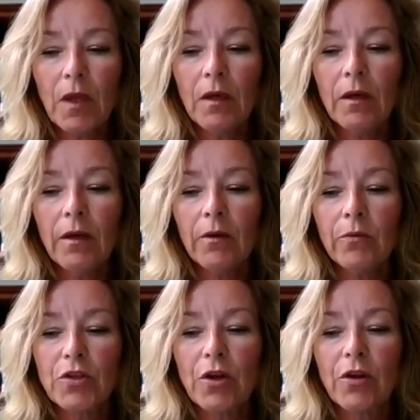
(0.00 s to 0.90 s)

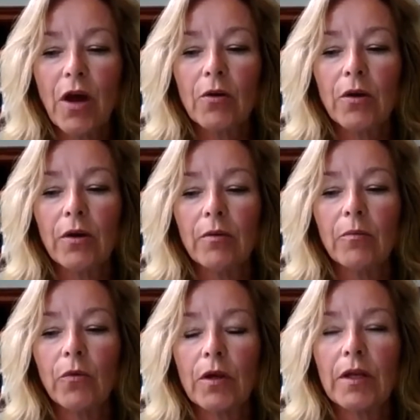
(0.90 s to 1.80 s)
which are now
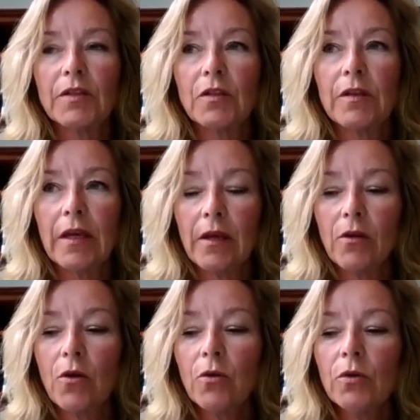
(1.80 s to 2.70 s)
more or less a
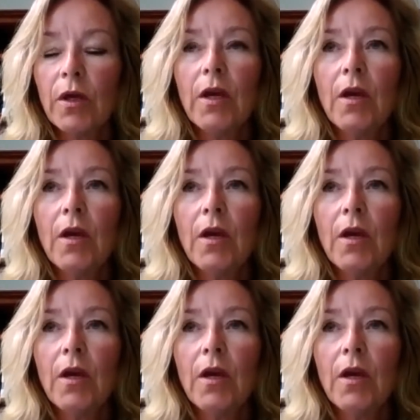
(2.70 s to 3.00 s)
decade old,